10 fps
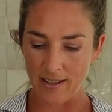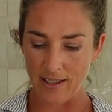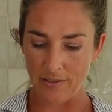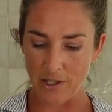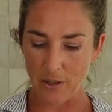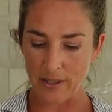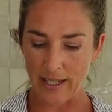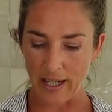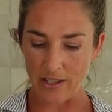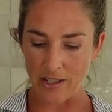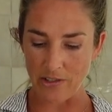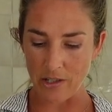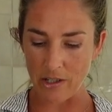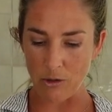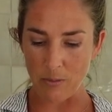If you don't like onions, you
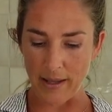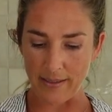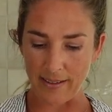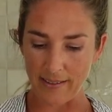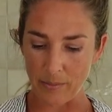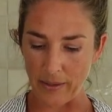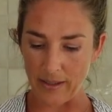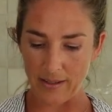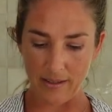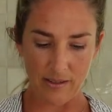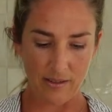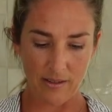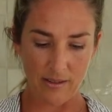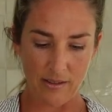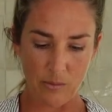can omit this, but
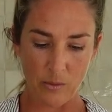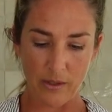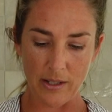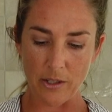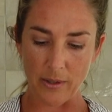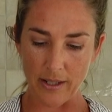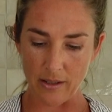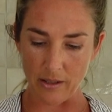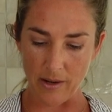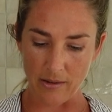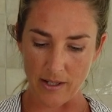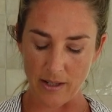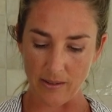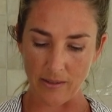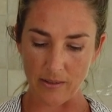we're into it around
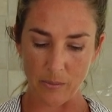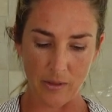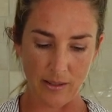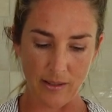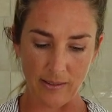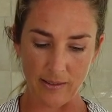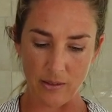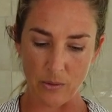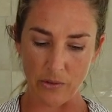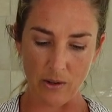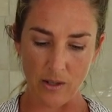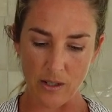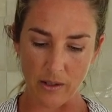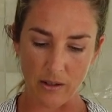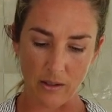here, so I'm gonna toss those on,
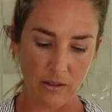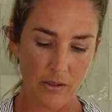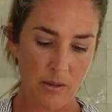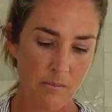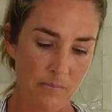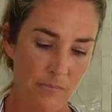not all of them.